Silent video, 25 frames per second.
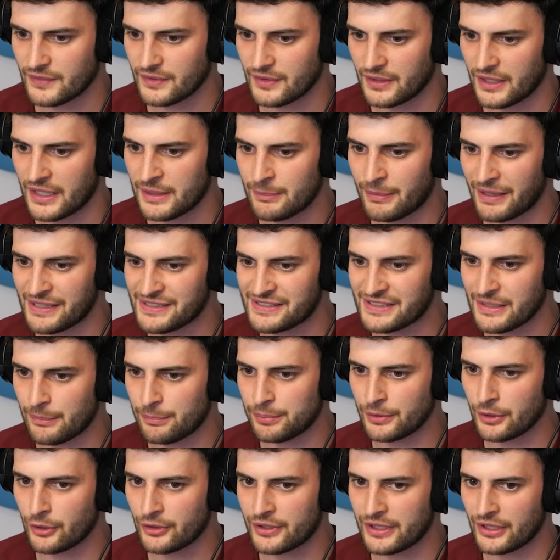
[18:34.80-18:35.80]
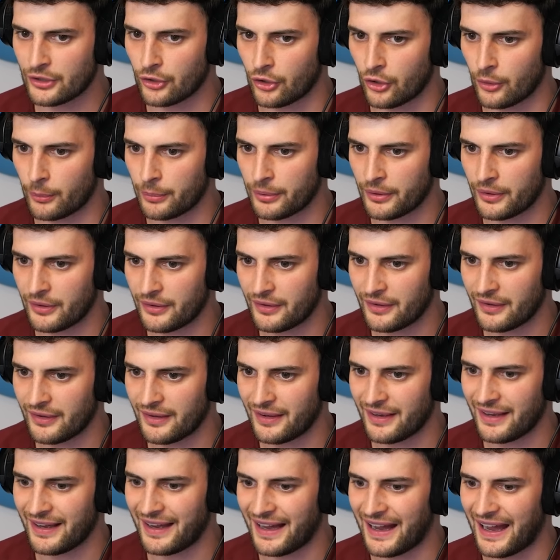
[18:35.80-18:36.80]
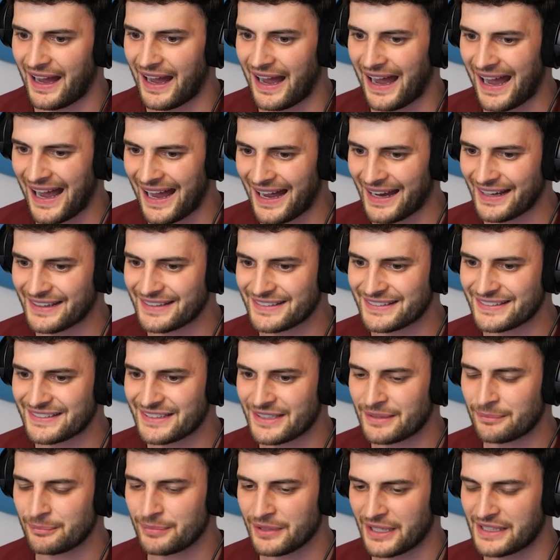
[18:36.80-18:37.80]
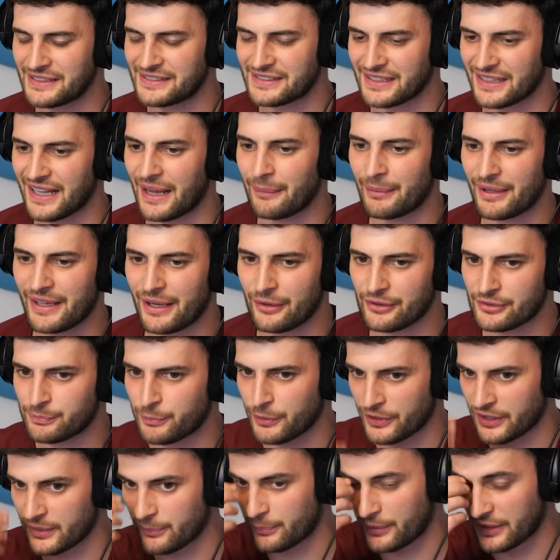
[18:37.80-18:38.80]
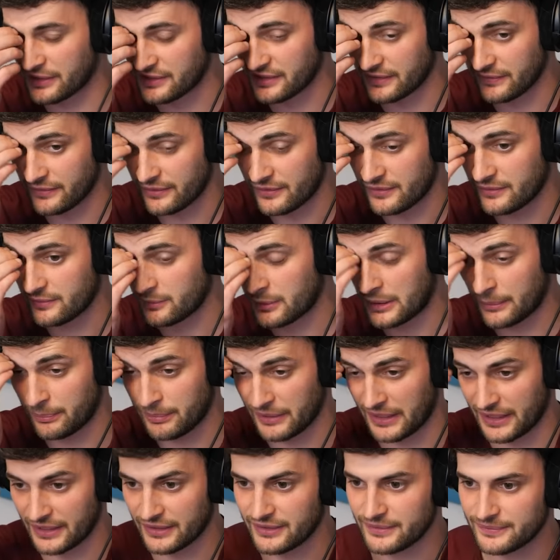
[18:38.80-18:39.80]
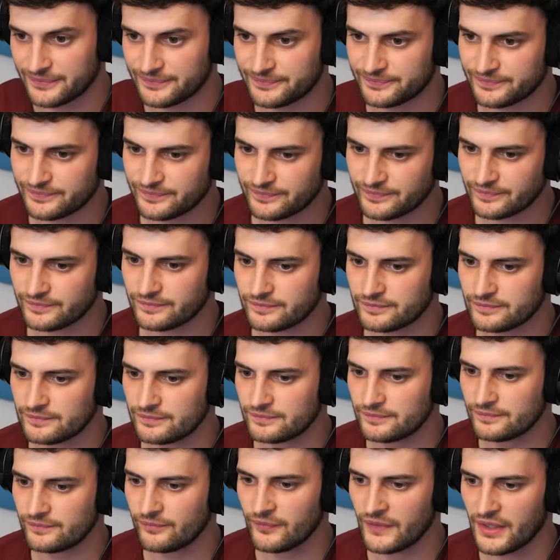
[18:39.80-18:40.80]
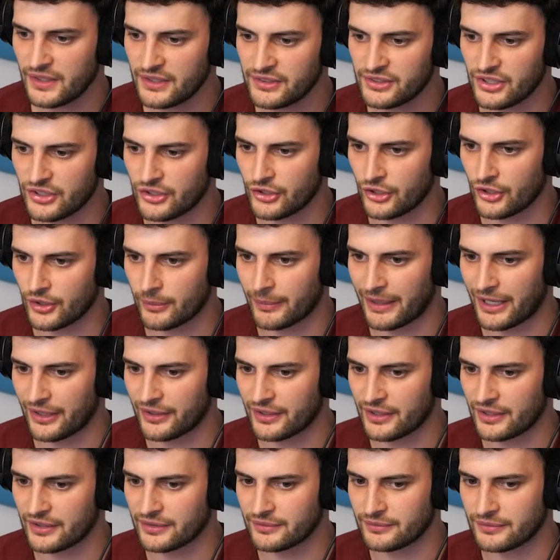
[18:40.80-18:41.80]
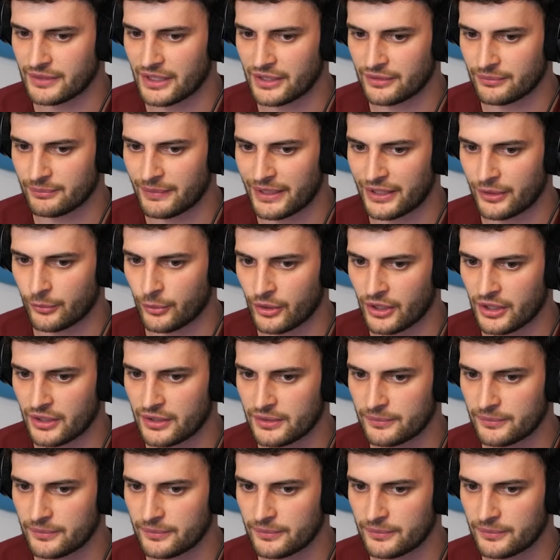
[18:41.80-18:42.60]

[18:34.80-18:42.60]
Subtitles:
He managed to block it up and place it. I mean, that was pretty impressive. Well played. At least he thought about it and made it work.